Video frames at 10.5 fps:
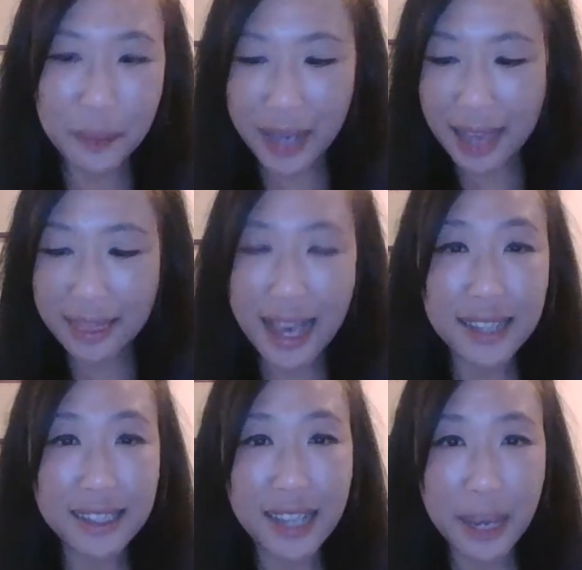But at
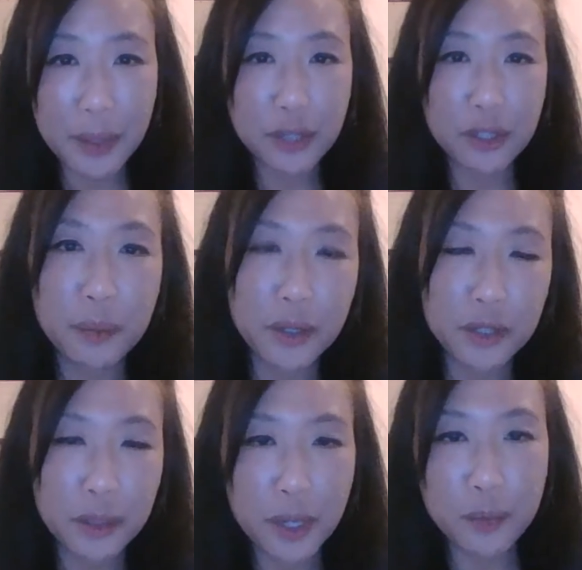that time, he's to
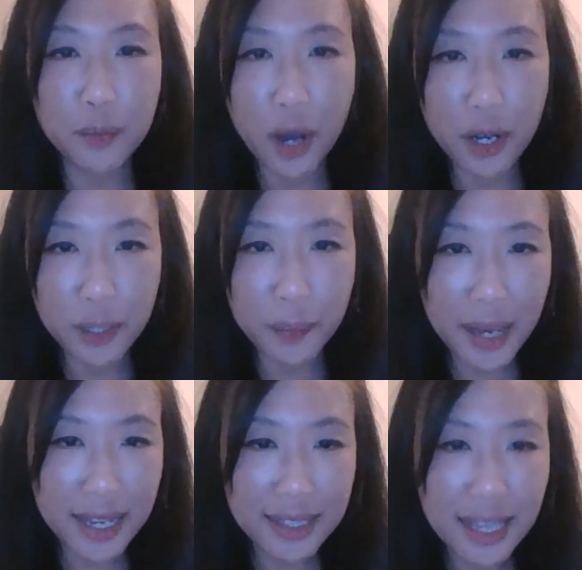build a much broader
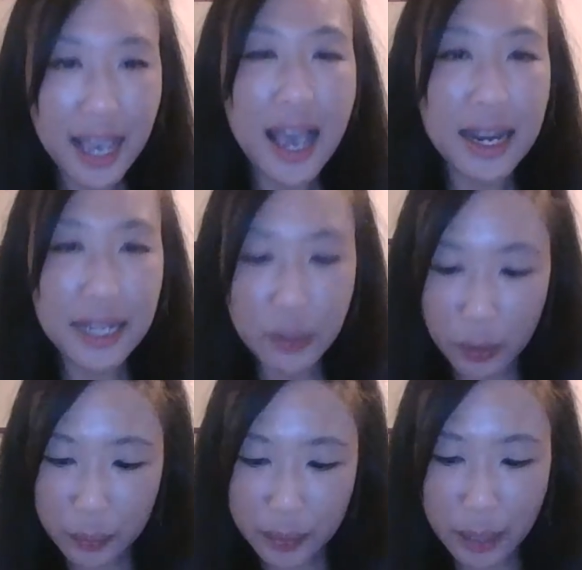base, and he
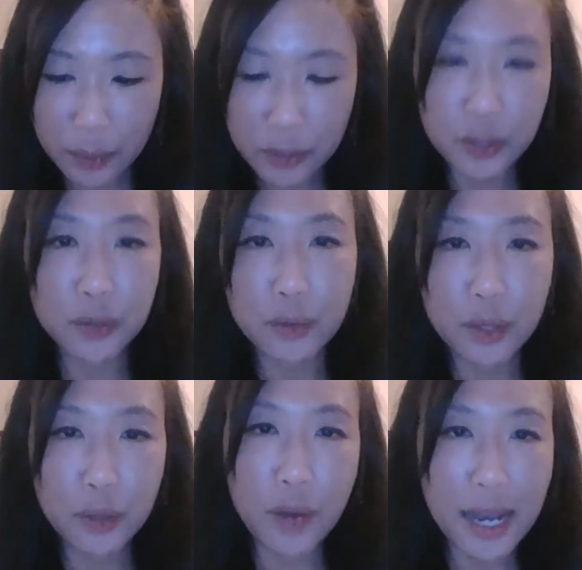will be able to
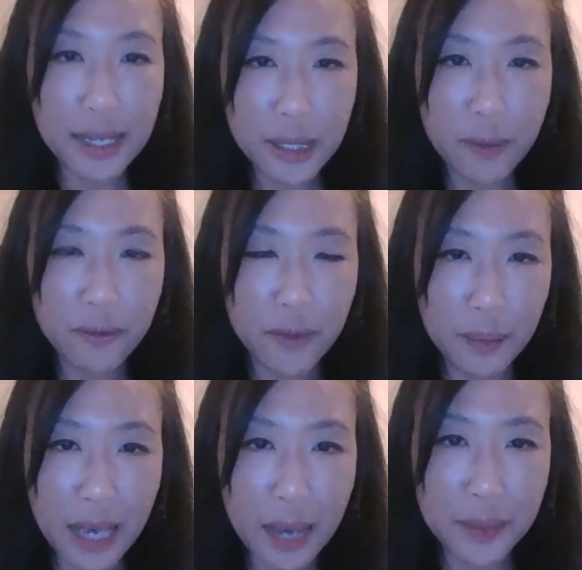rise up from
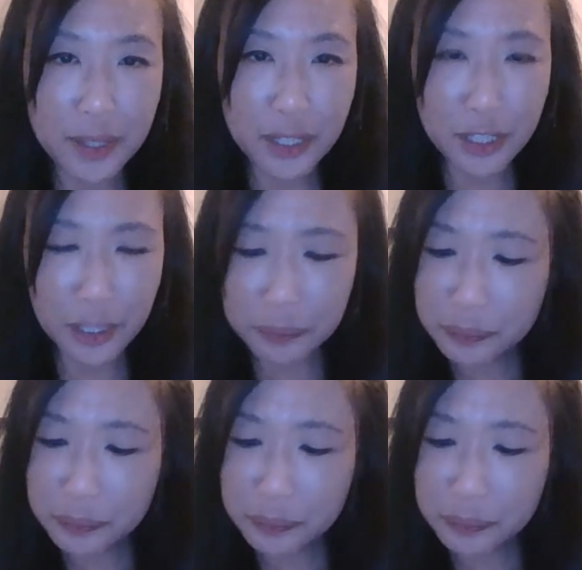that position.